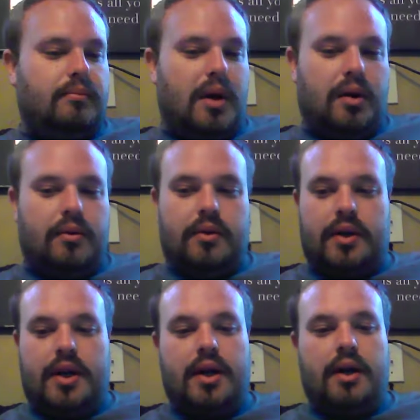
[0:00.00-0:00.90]
bought
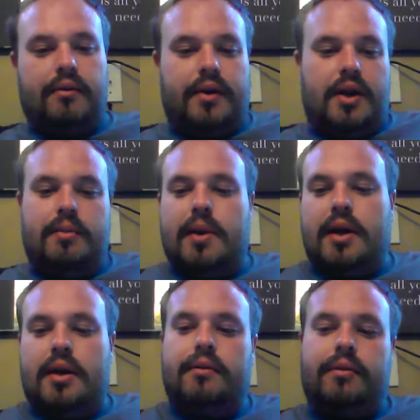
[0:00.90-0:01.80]
the kit off of
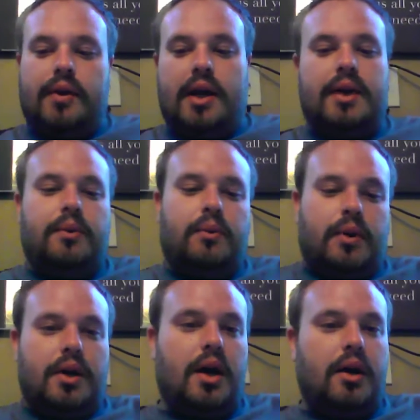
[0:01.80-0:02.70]
eBay for
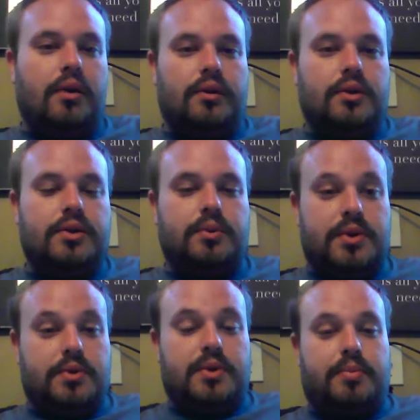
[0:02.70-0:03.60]
$91,
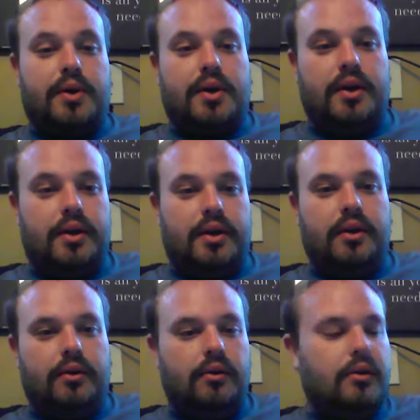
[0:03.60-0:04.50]
which was a pretty good
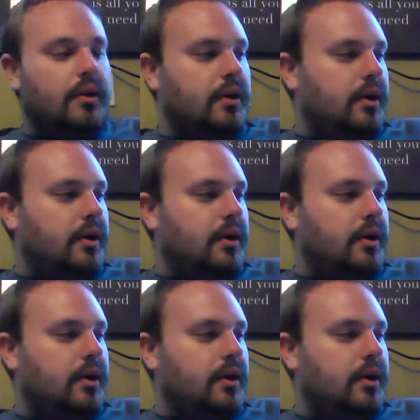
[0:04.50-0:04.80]
deal.